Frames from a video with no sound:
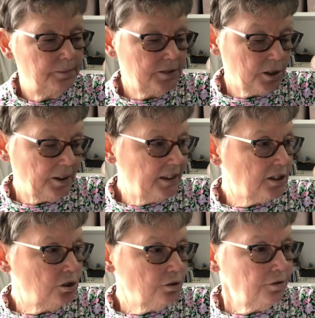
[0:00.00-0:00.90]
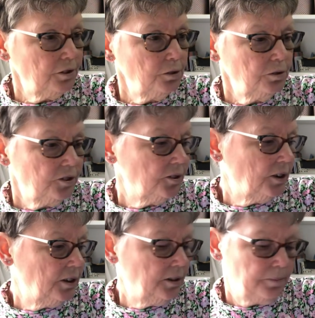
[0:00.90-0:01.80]
So I had a look through
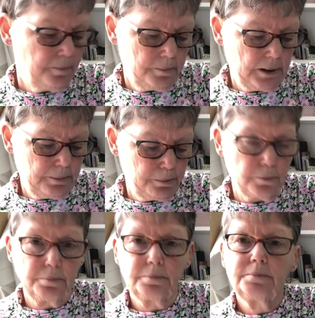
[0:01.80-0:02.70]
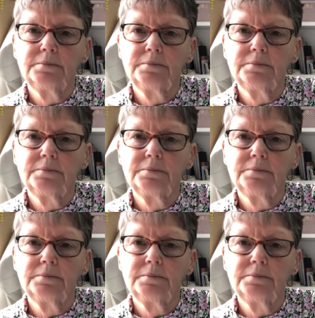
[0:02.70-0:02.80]
my button